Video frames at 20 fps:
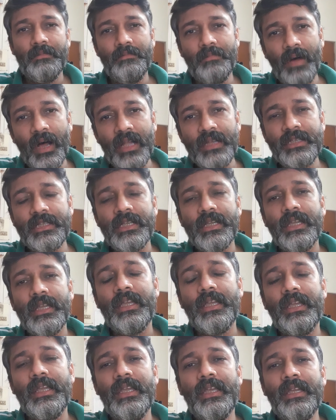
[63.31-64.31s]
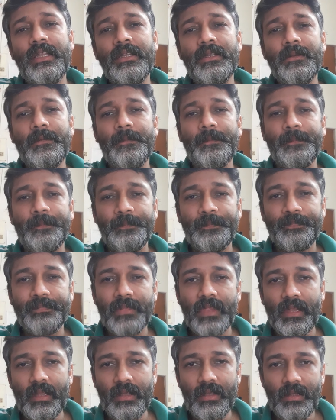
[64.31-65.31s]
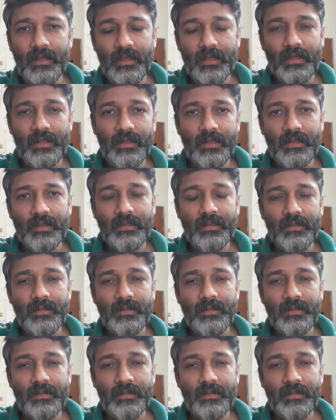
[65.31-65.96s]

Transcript: But in uh,